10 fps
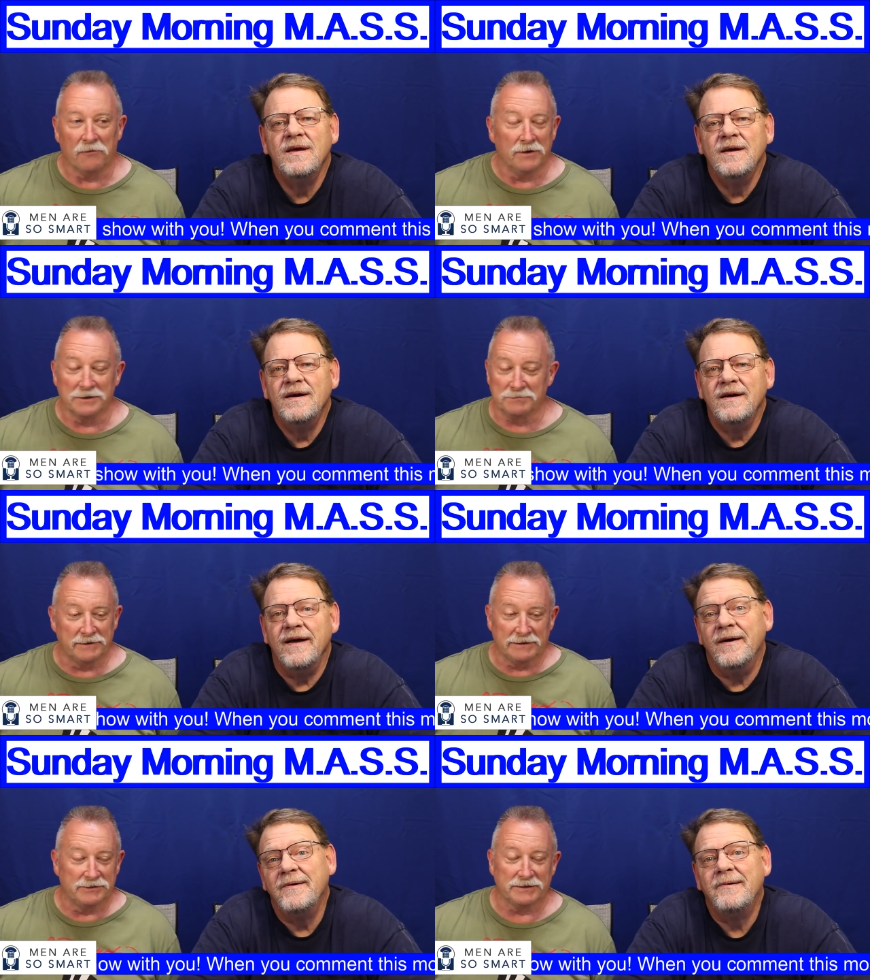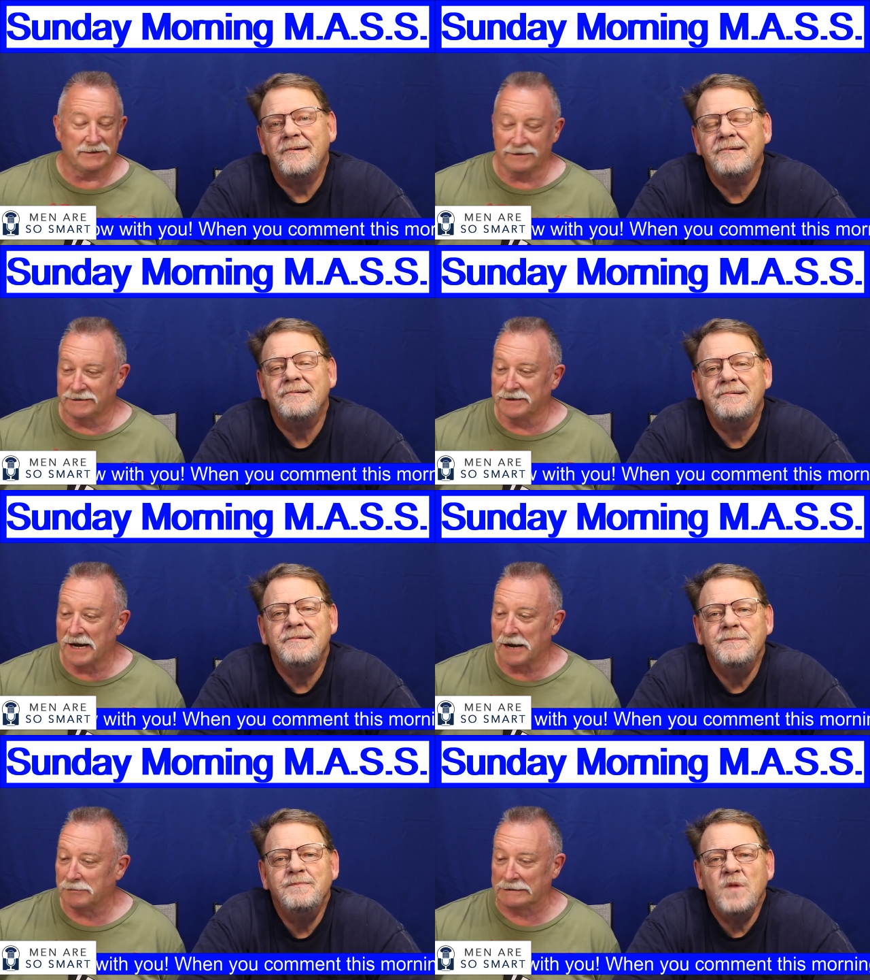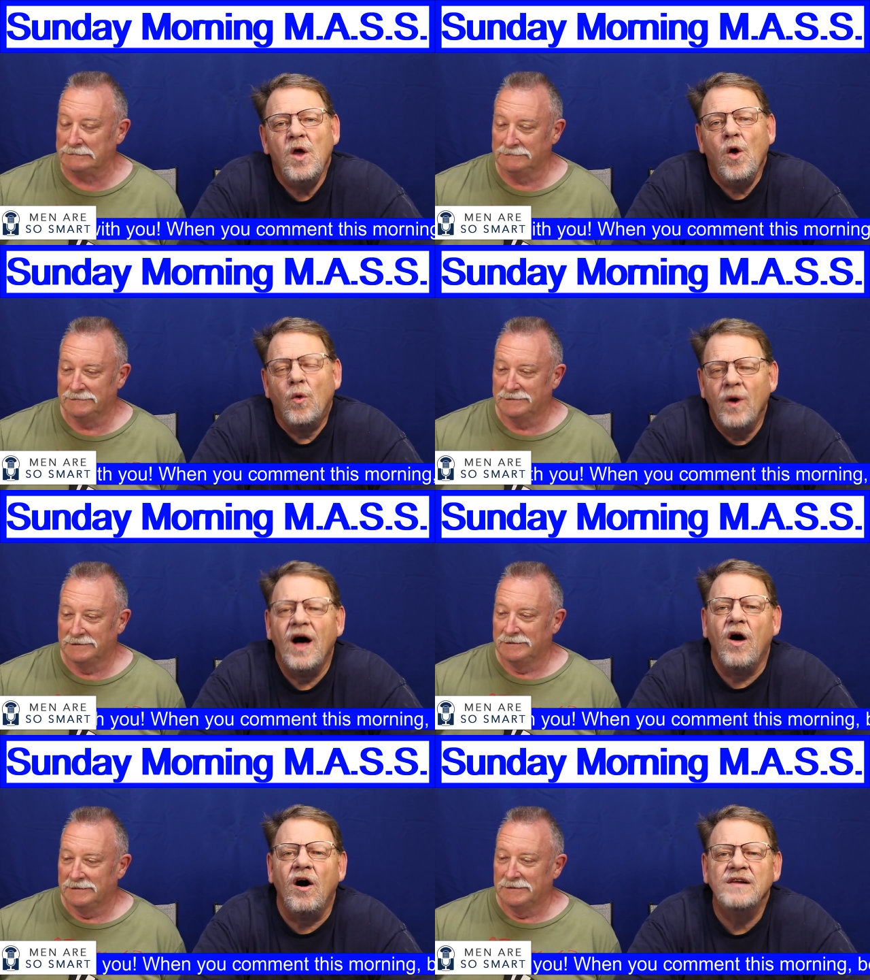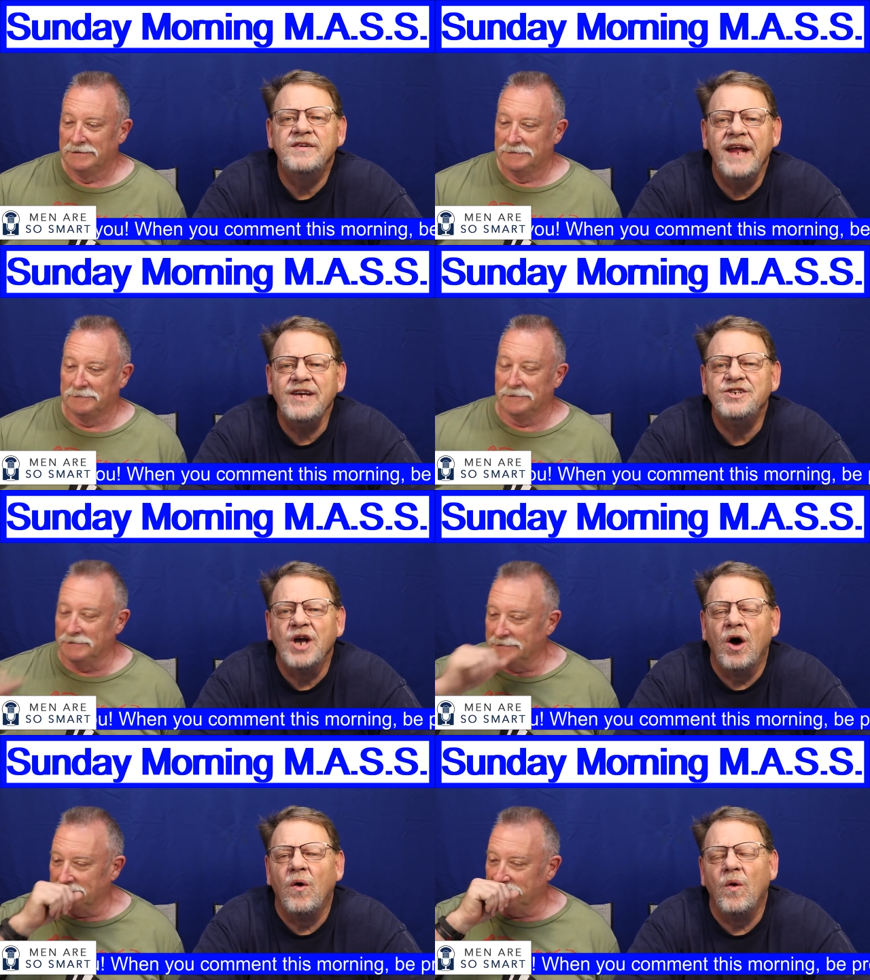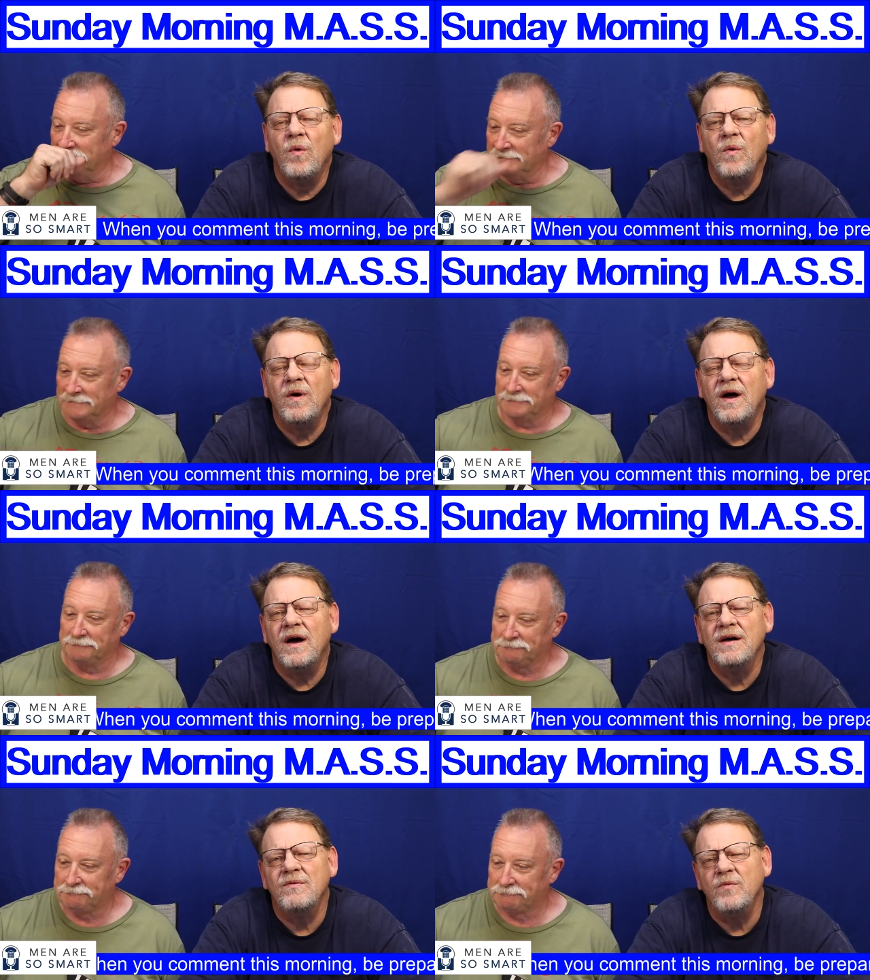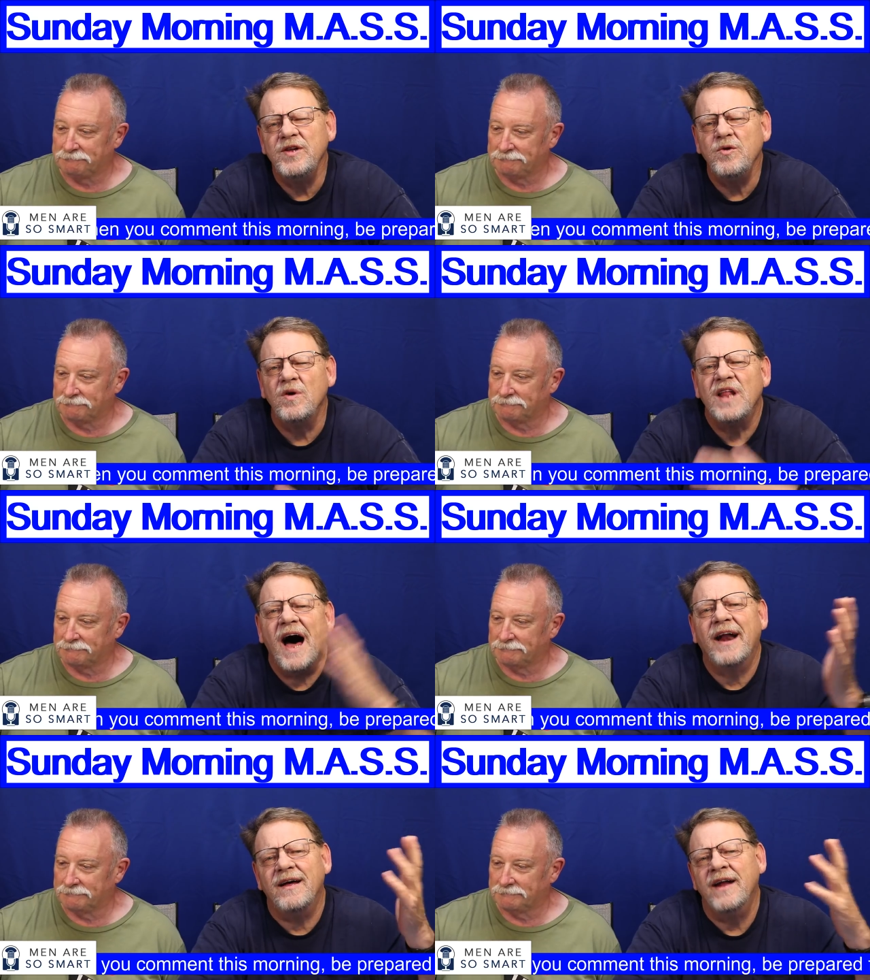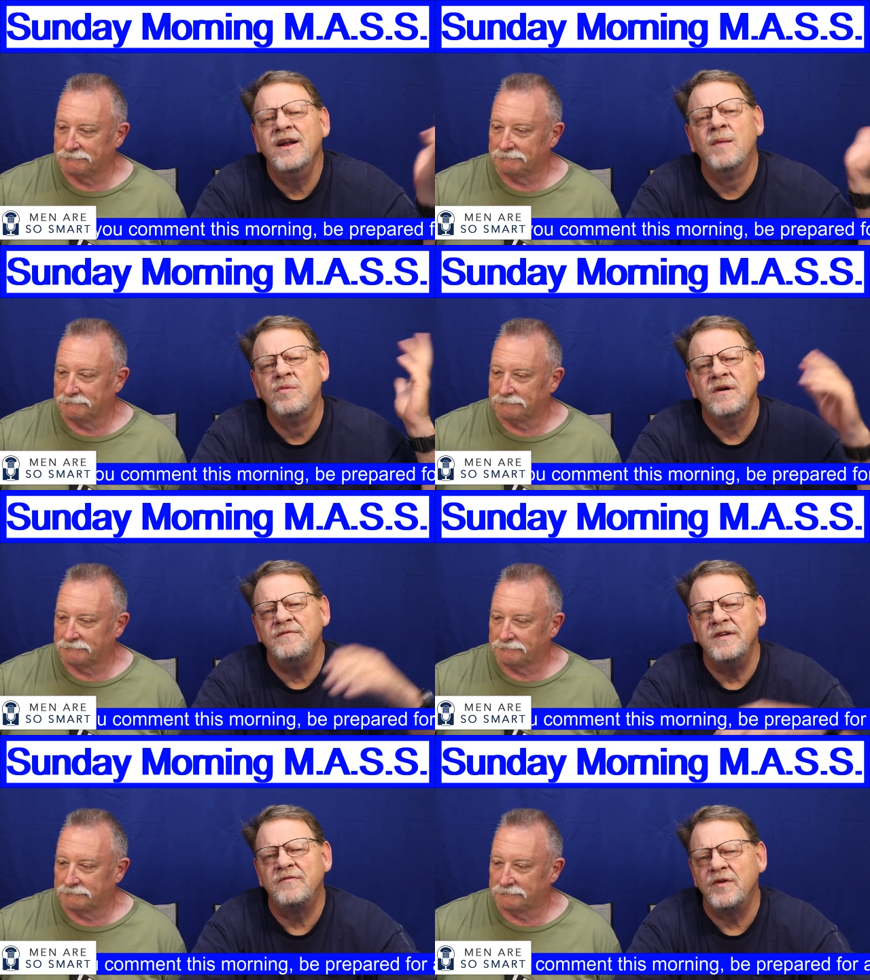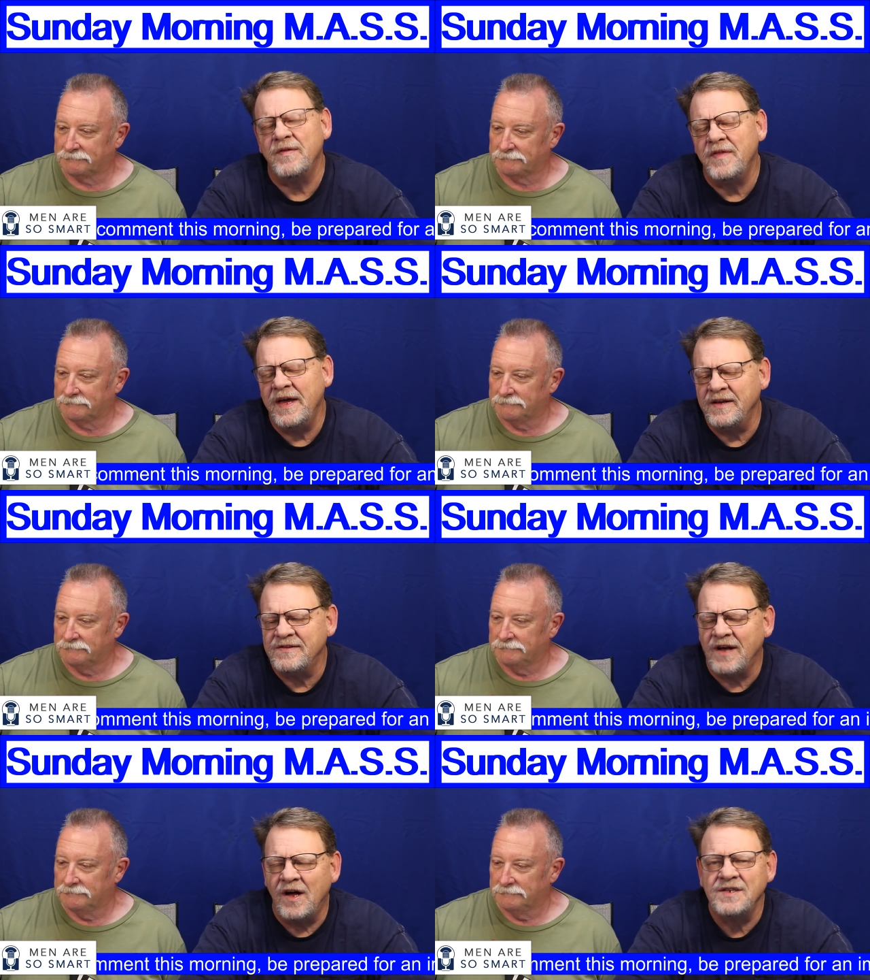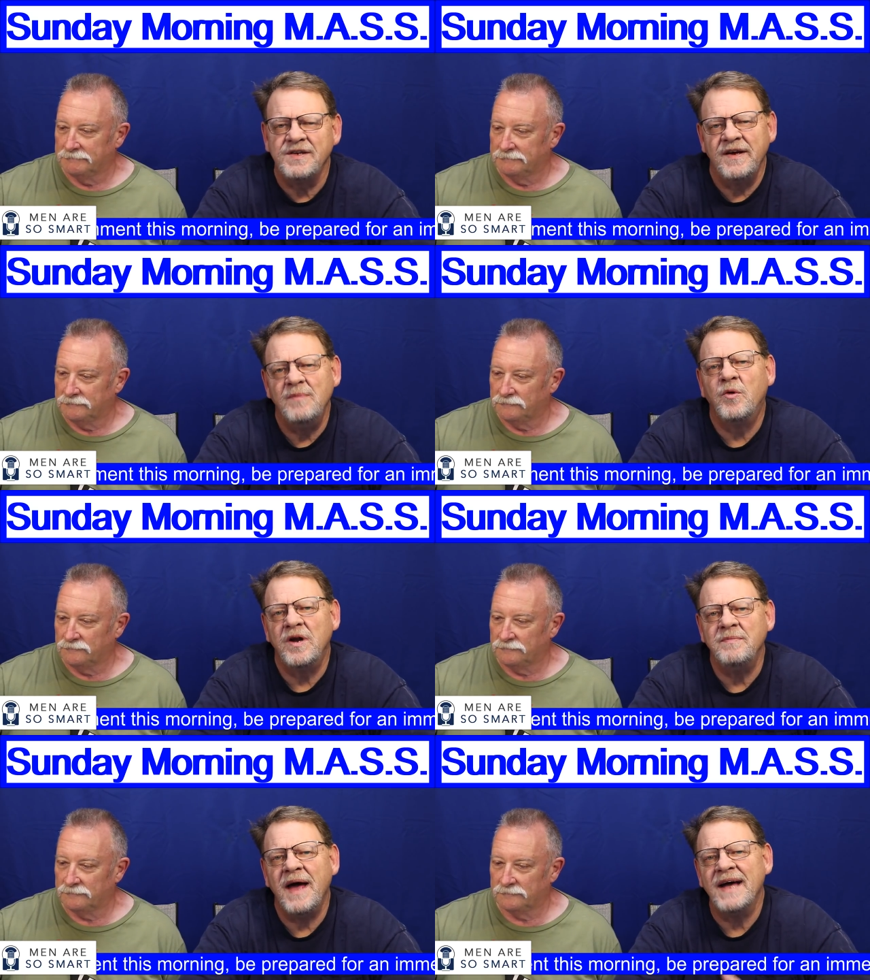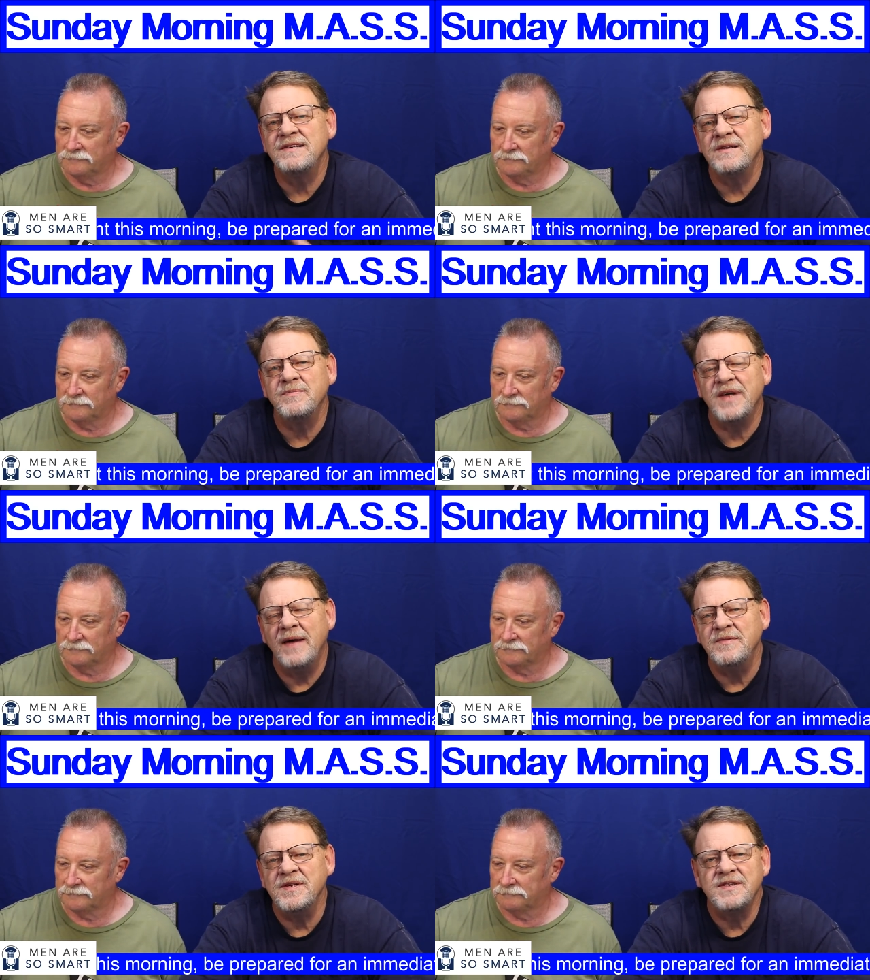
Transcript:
Speaker 1: I was, but it didn't happen.
Speaker 2: Well, on today's show, we do a number of different things on Sunday Morning Mass. Sometimes